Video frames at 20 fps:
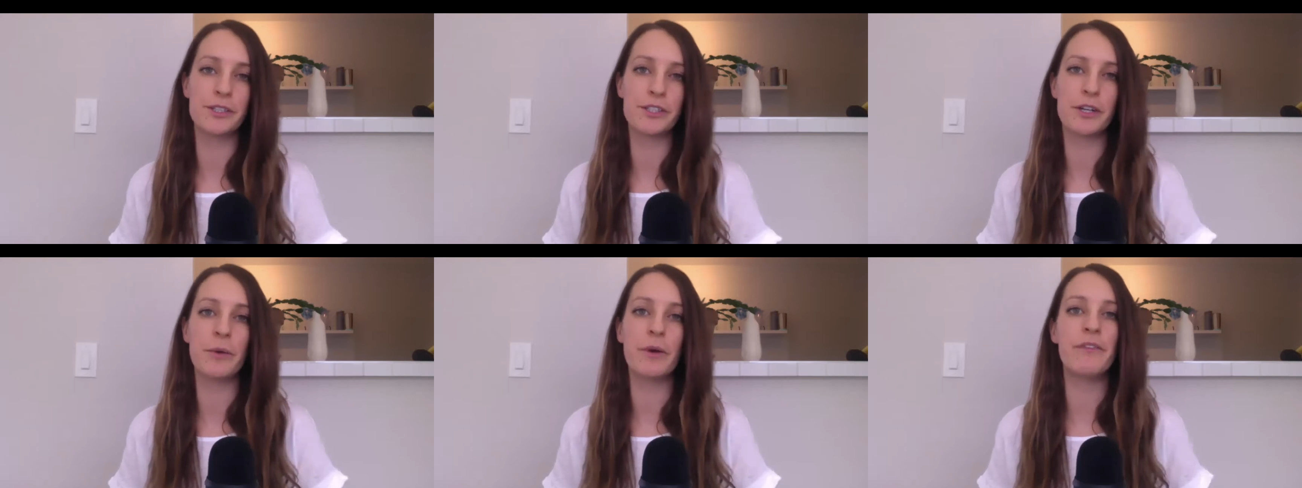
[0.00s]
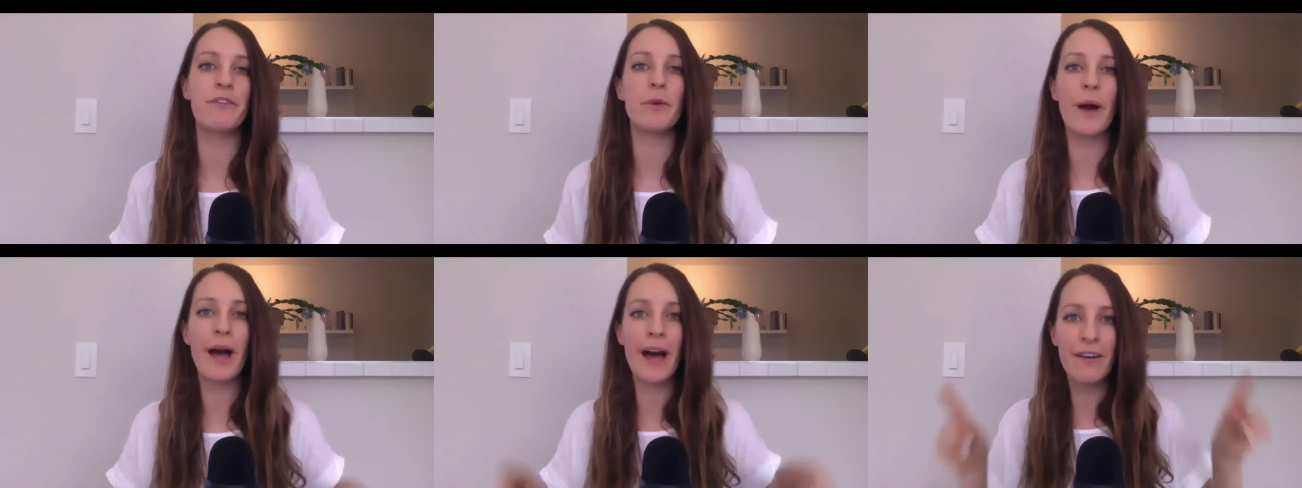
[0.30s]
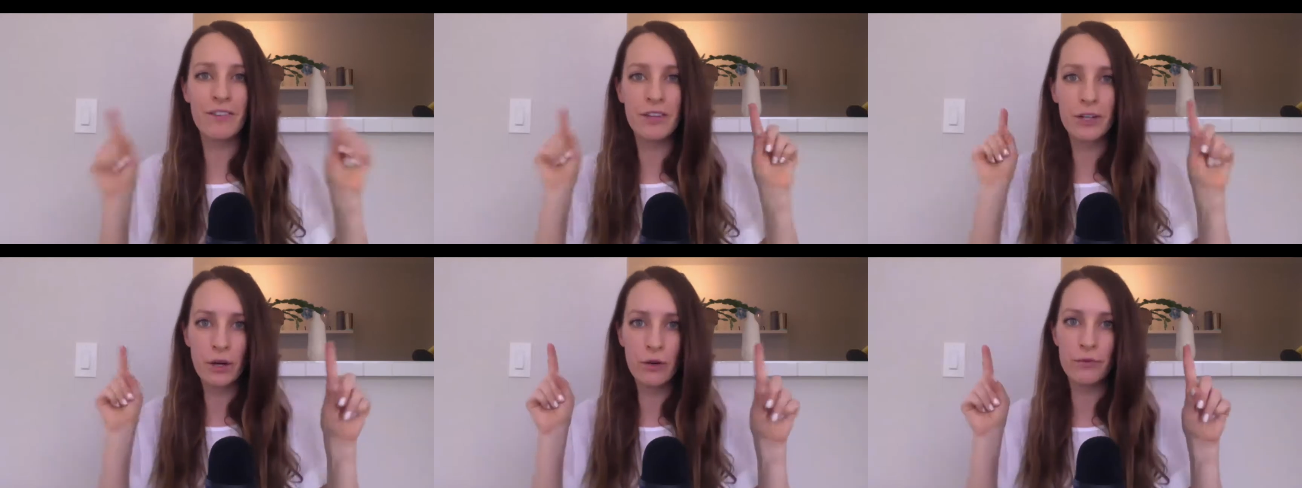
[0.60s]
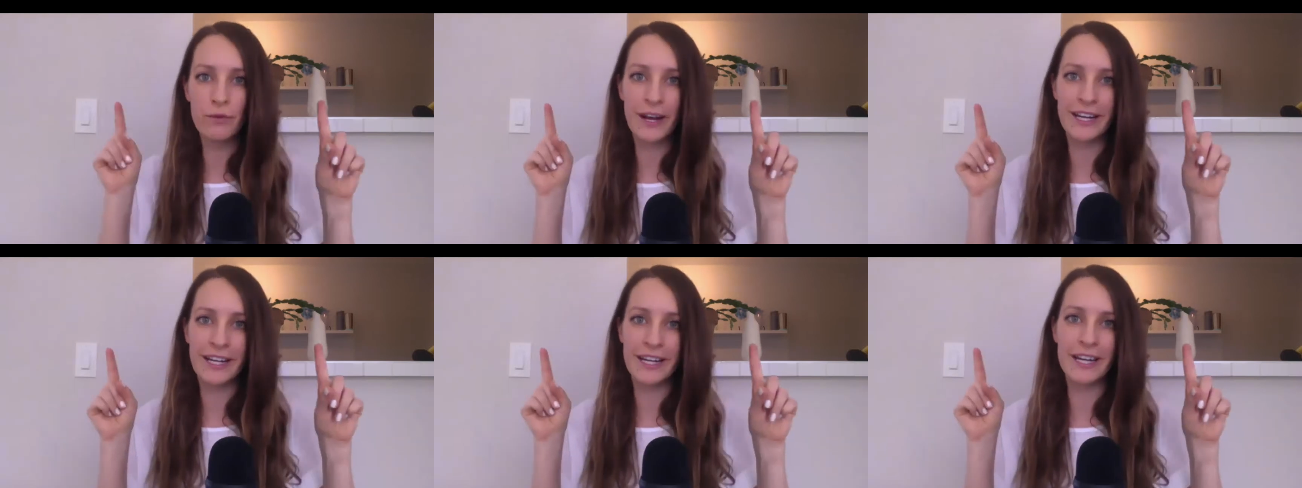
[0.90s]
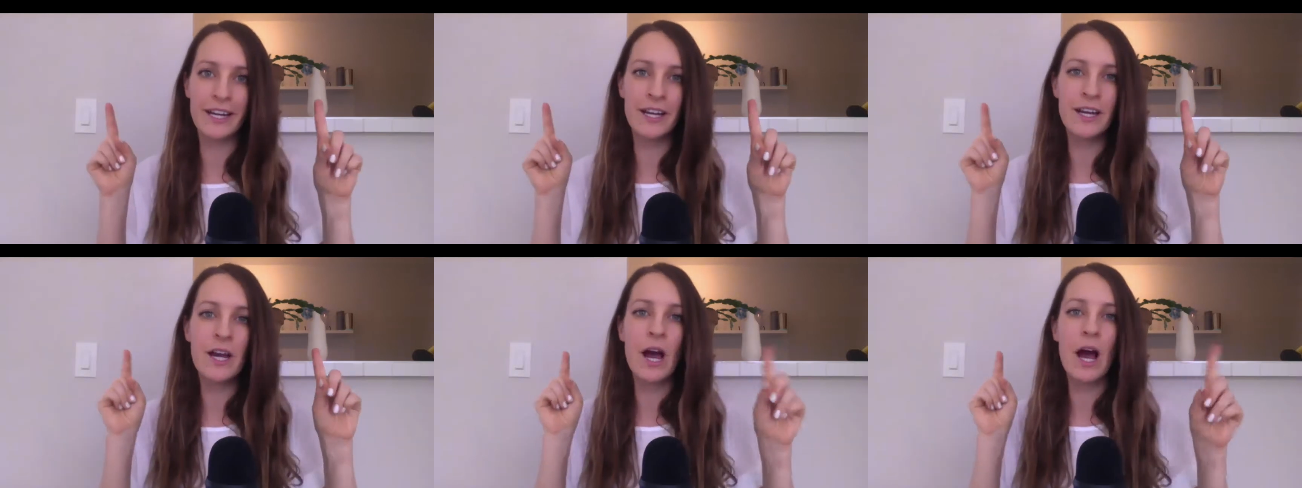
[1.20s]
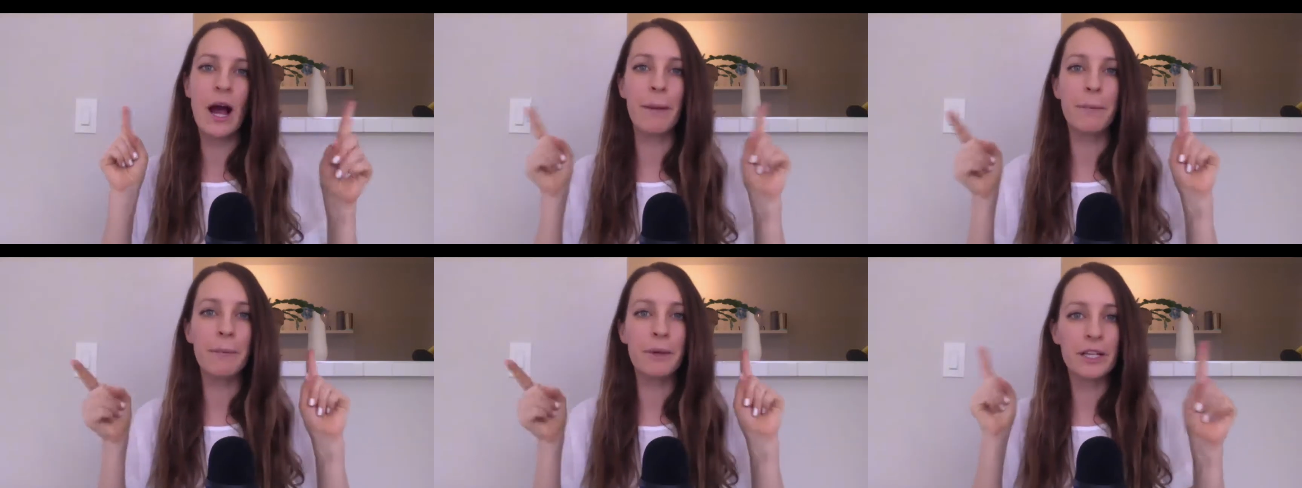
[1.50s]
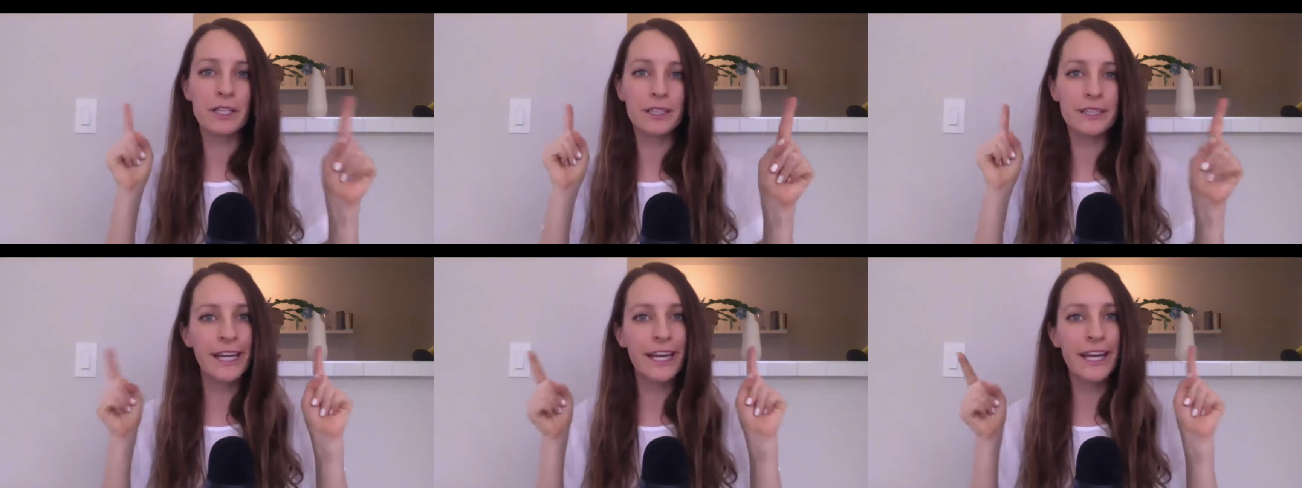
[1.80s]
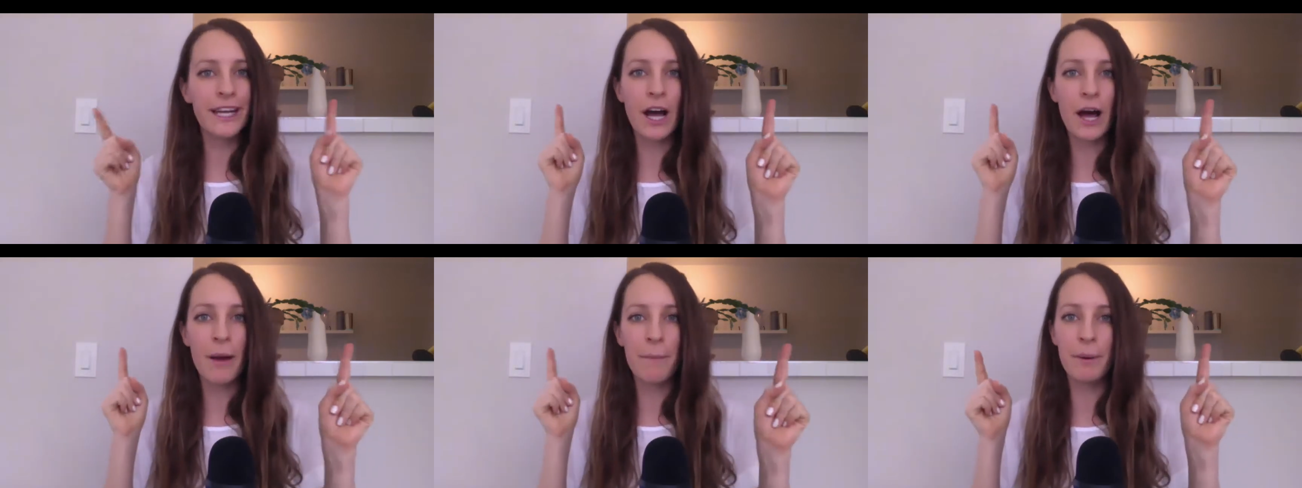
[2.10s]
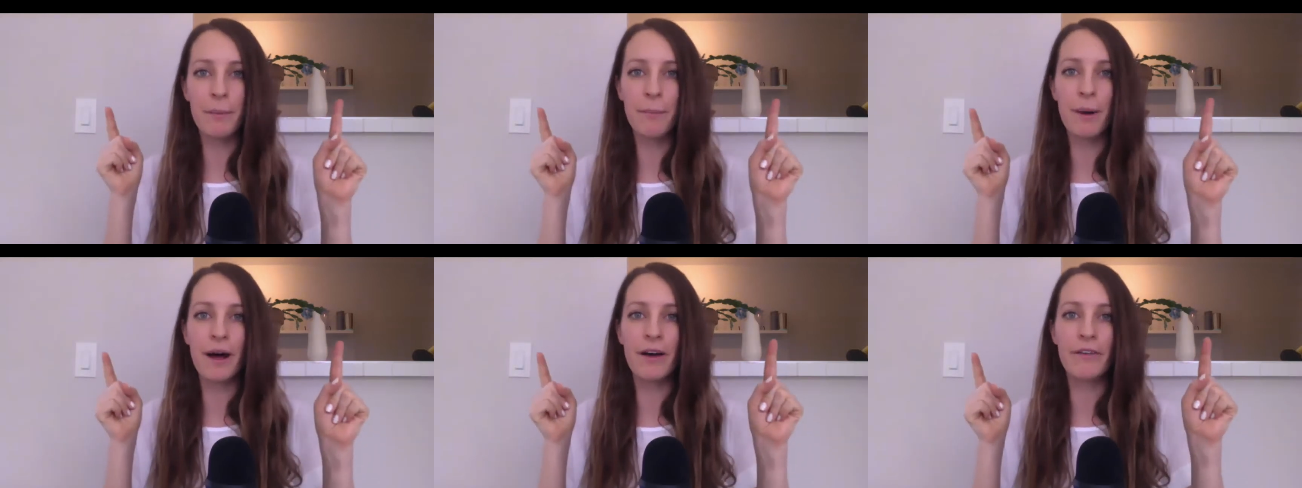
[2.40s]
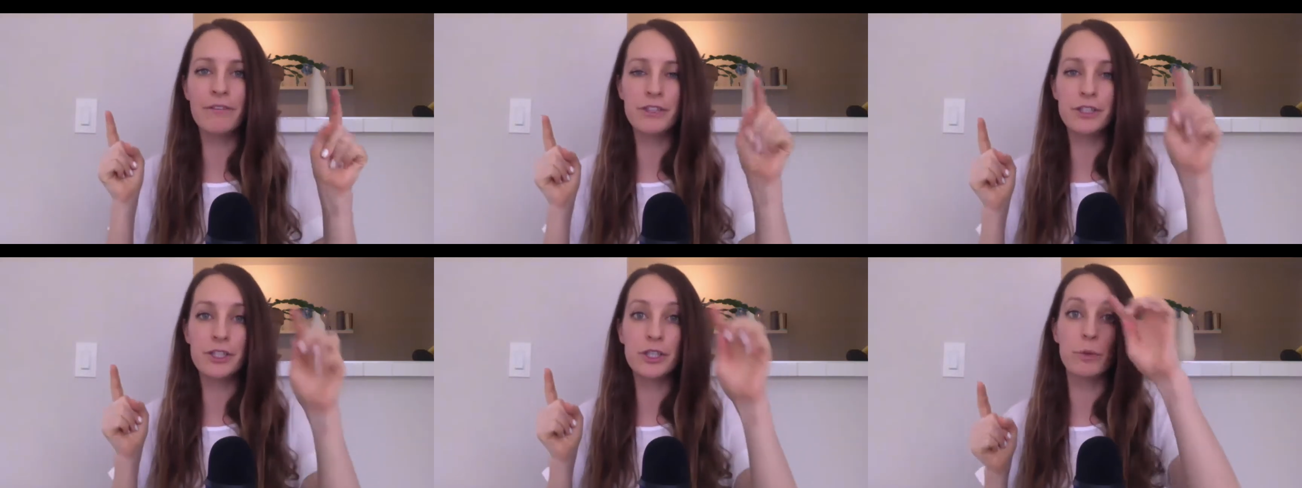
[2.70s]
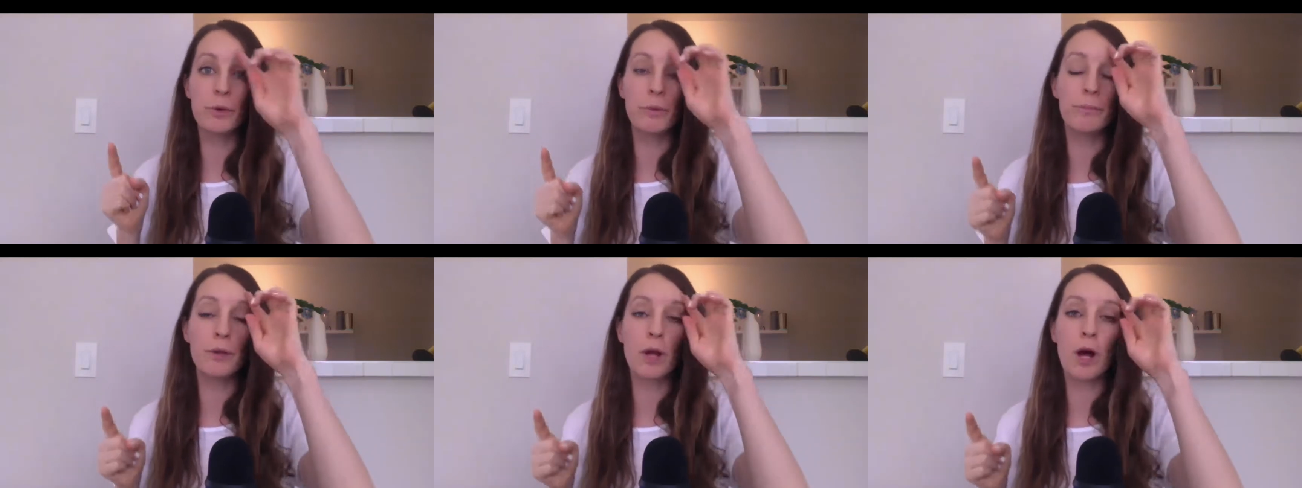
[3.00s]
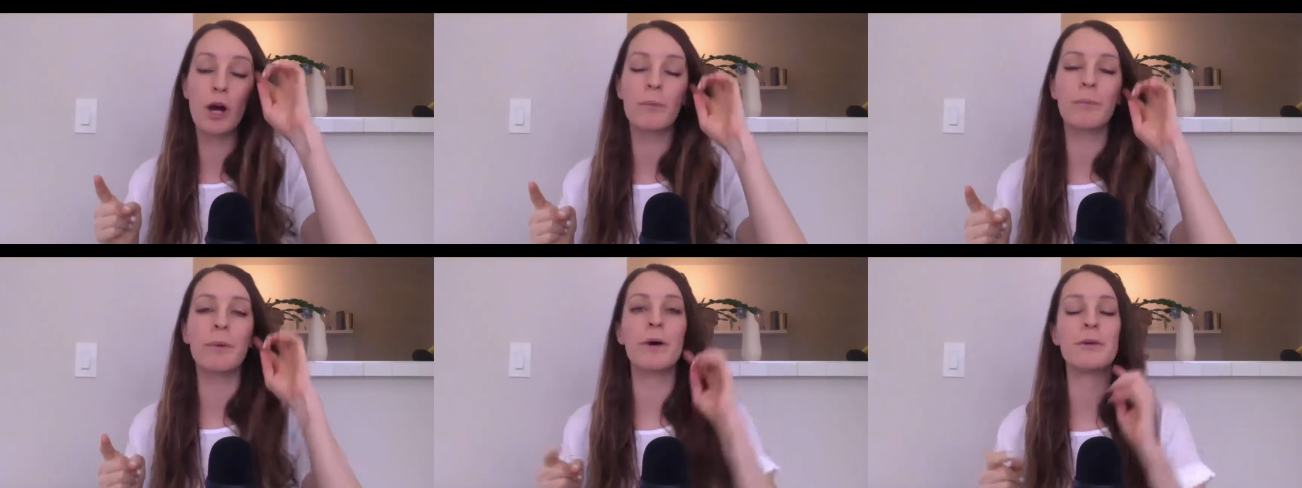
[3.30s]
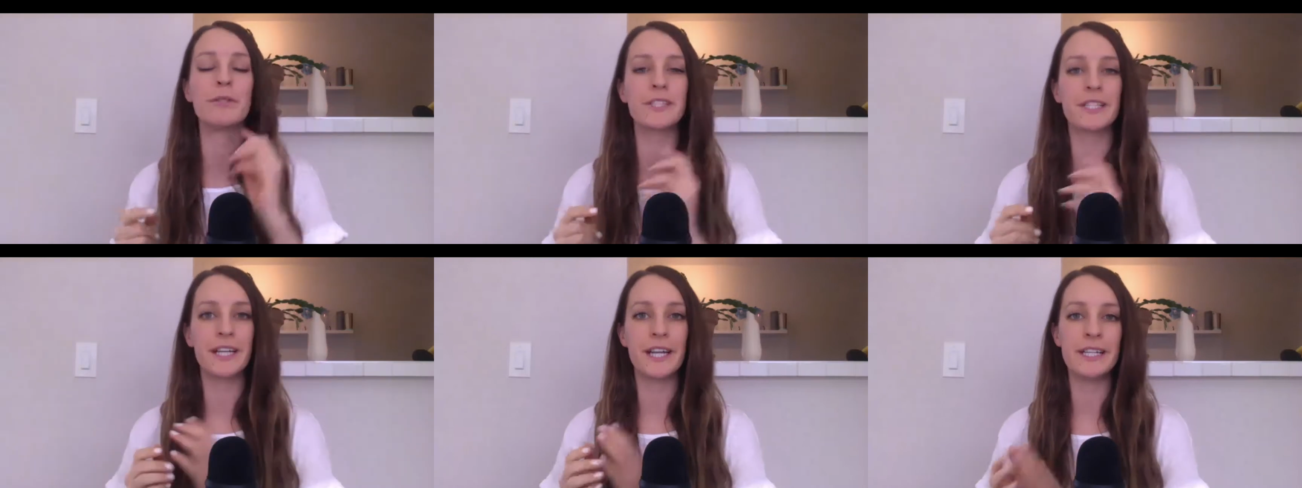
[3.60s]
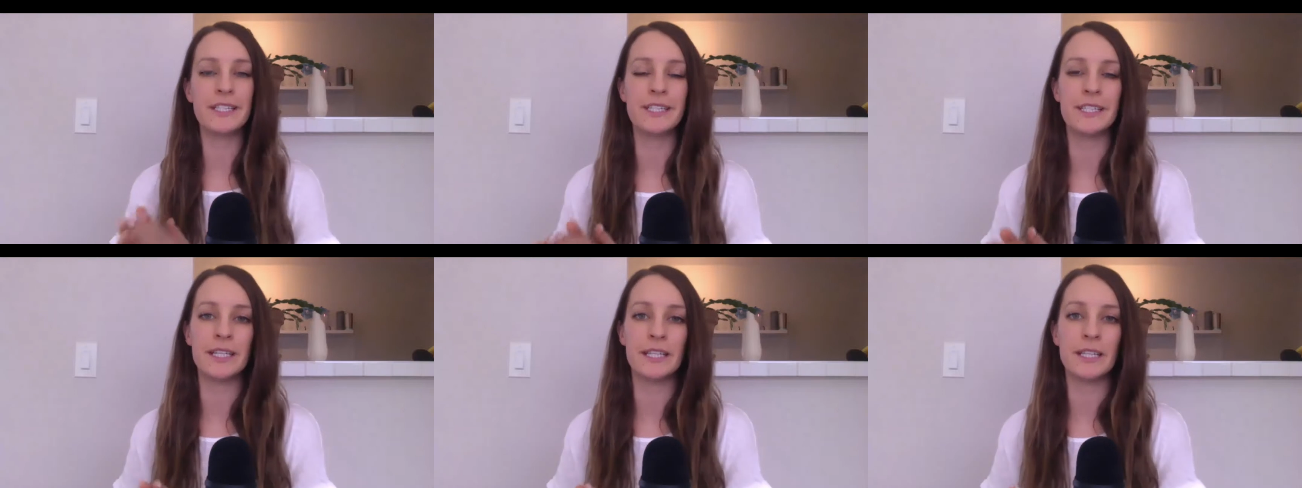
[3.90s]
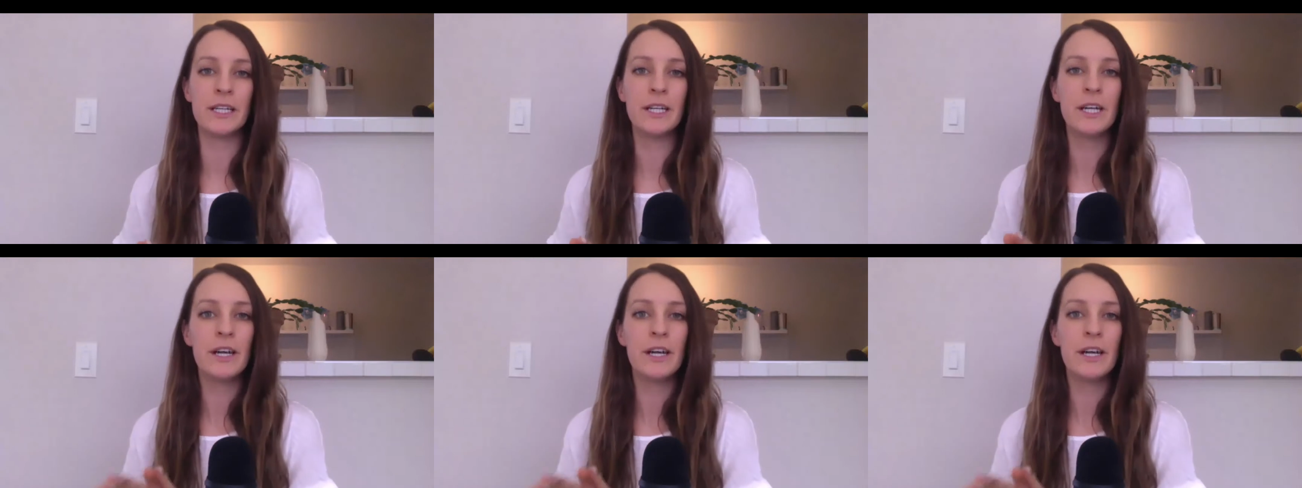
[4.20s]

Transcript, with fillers: So if you haven't already, I'm going to link up above to a blog post that I did